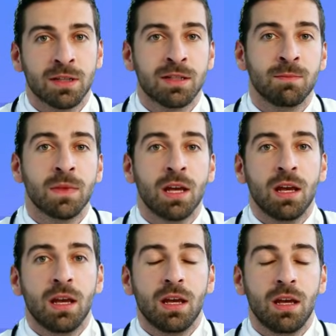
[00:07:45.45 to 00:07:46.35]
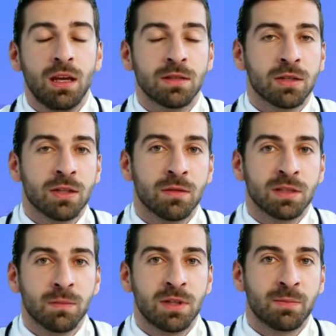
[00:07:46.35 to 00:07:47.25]
Vitamin
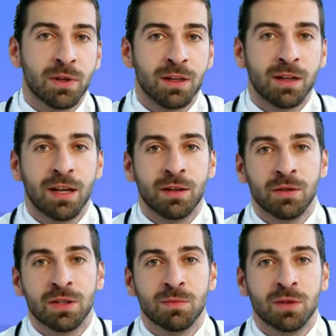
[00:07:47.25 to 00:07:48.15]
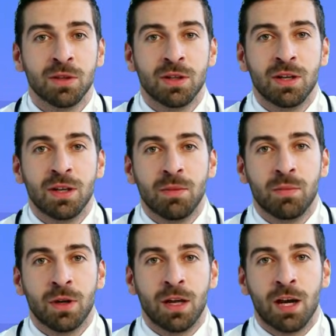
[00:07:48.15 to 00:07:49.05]
B1 is the spark plug for your
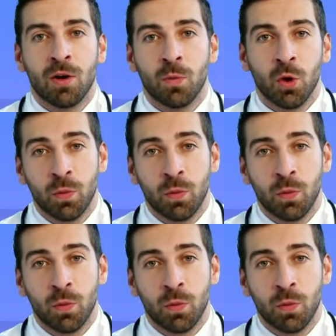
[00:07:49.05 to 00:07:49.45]
muscles.